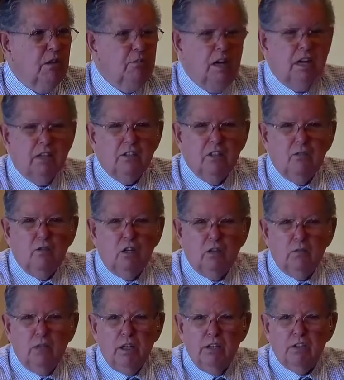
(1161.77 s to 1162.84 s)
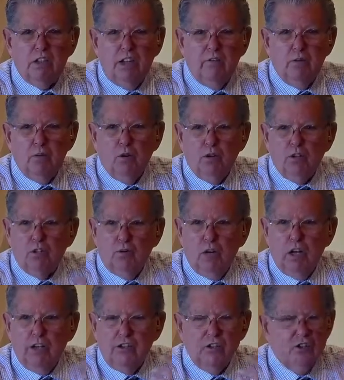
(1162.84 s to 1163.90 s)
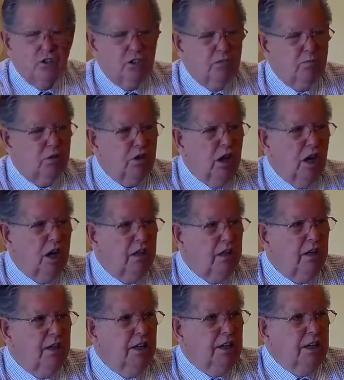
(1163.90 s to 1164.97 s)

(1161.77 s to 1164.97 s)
about what it means to have a personal relationship with God, and